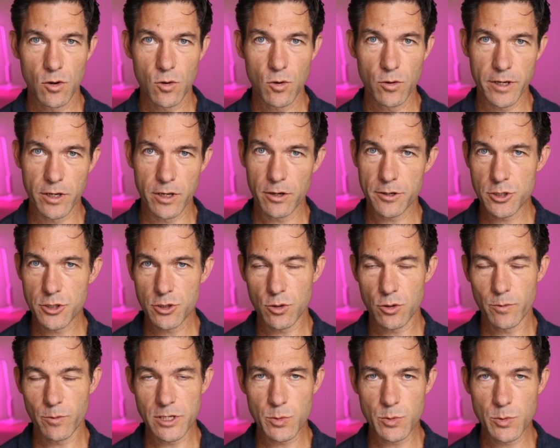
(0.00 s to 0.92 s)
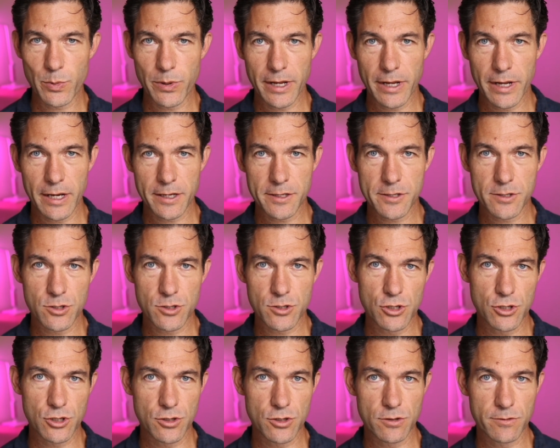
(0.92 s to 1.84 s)
or you're not sure which products
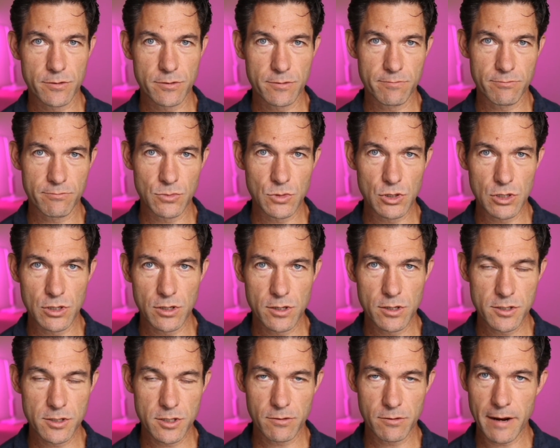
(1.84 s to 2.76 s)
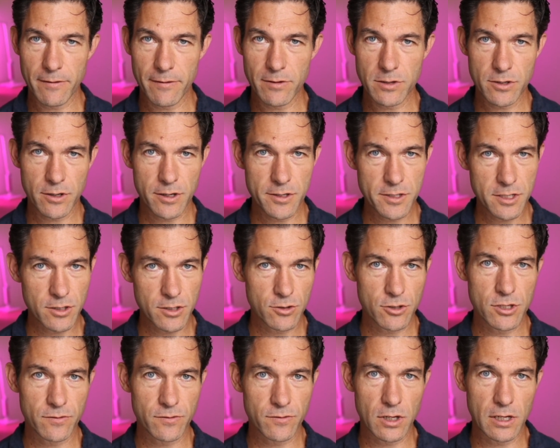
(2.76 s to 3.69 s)
you should use in your advertising
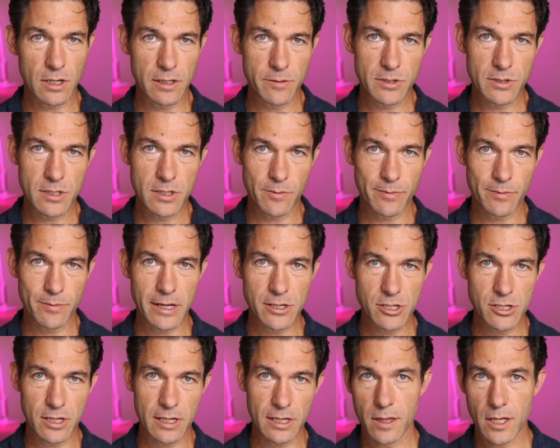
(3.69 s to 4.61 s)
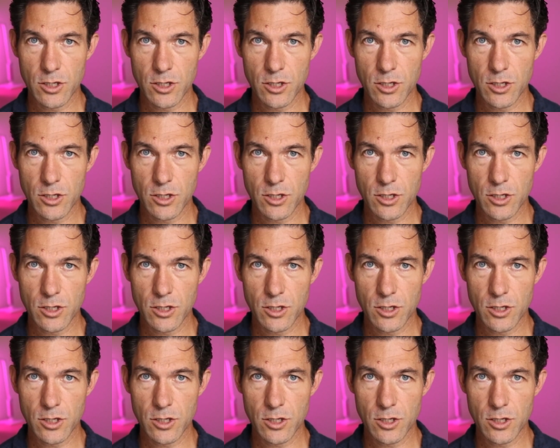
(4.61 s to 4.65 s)
because you've got a limited budget,